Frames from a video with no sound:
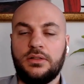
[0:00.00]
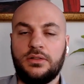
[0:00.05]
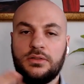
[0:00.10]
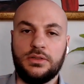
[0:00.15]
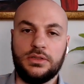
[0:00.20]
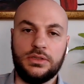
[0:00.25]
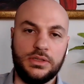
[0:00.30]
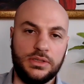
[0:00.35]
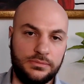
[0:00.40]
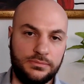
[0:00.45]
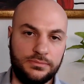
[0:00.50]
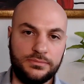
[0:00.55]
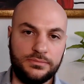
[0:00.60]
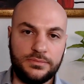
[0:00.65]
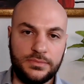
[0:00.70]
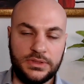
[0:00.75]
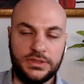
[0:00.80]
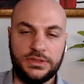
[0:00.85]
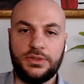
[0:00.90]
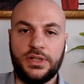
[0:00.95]
or
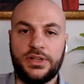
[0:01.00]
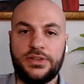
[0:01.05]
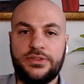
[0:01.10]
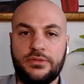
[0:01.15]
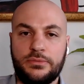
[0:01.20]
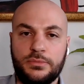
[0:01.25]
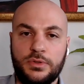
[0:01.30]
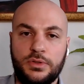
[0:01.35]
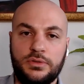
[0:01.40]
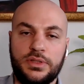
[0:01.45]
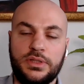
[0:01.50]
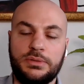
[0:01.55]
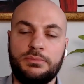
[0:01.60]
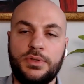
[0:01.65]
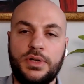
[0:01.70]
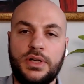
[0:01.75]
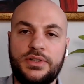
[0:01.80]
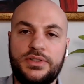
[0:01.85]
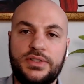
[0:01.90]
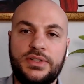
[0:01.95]
the transfer molding
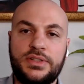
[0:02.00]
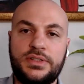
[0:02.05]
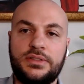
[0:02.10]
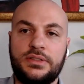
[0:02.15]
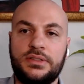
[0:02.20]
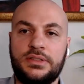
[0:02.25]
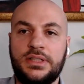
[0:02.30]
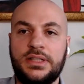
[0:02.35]
process,